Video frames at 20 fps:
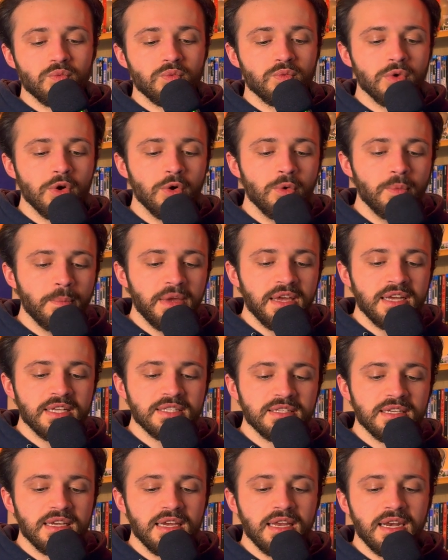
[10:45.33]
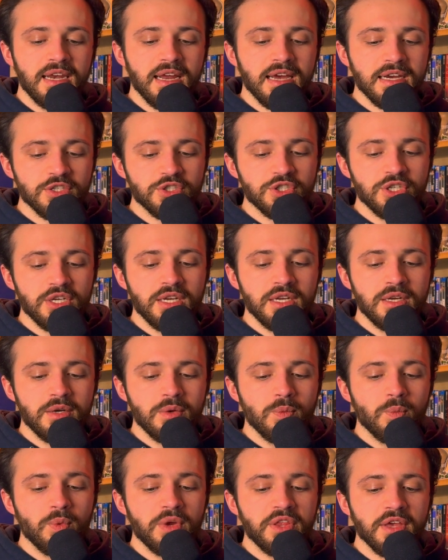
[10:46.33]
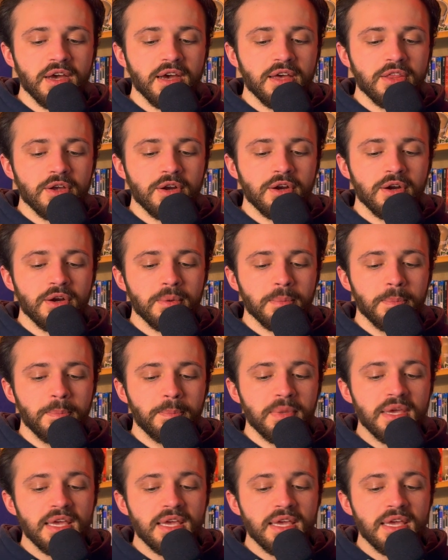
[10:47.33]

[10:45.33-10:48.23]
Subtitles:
romance connection with other